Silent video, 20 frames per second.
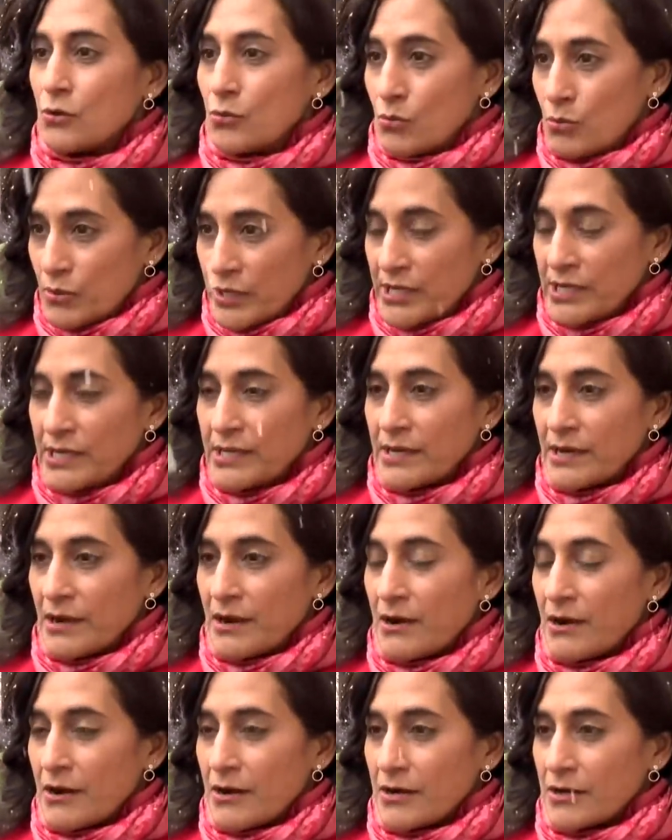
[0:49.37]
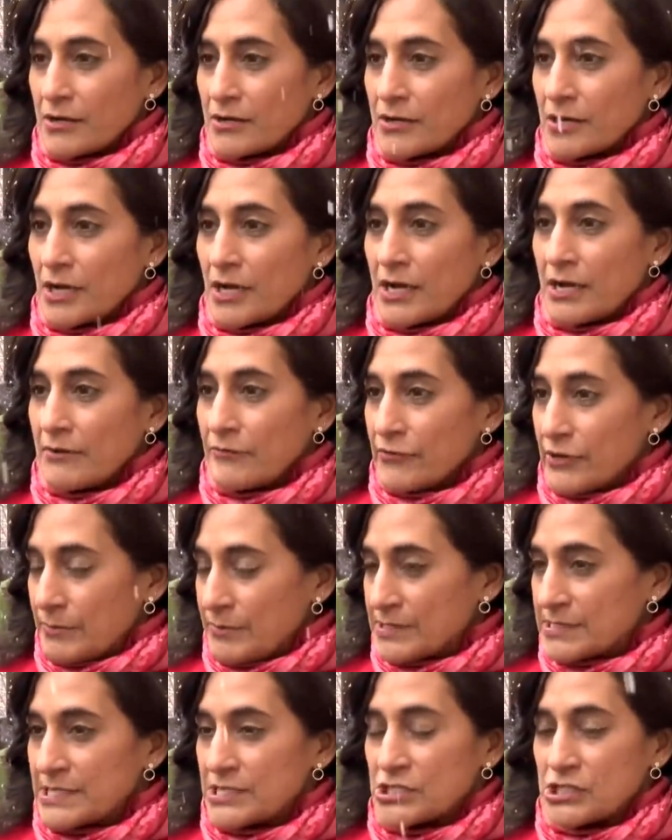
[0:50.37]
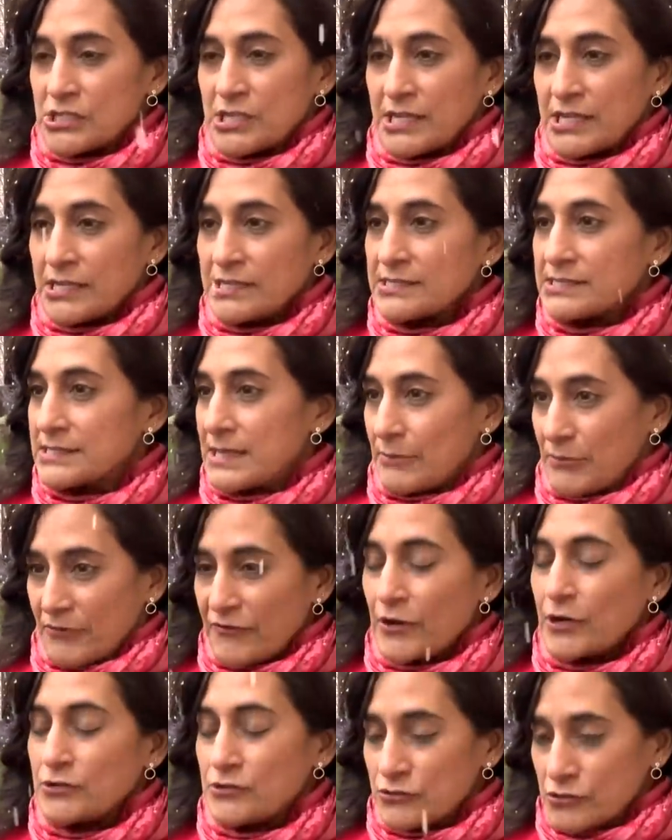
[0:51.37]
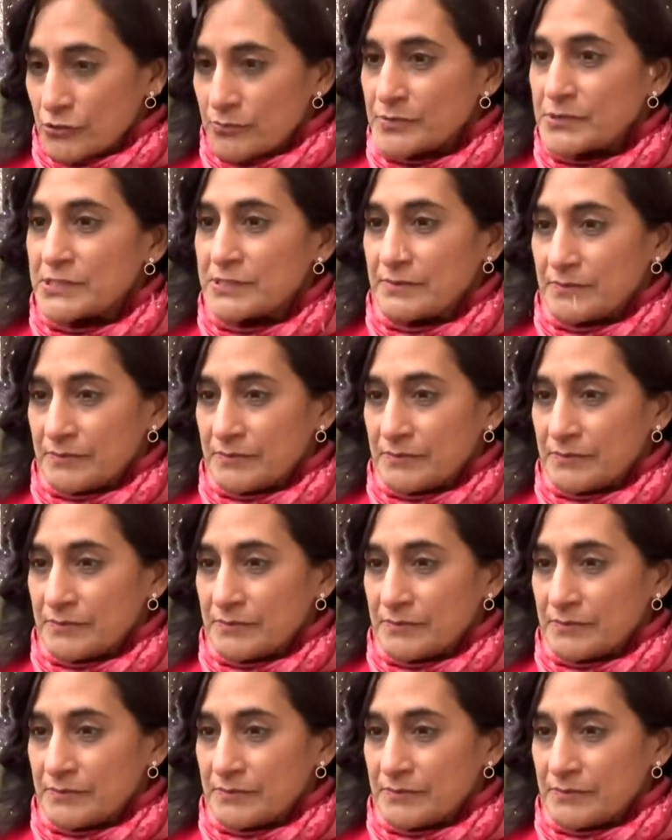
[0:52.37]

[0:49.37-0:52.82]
we are repositioning some of our troops.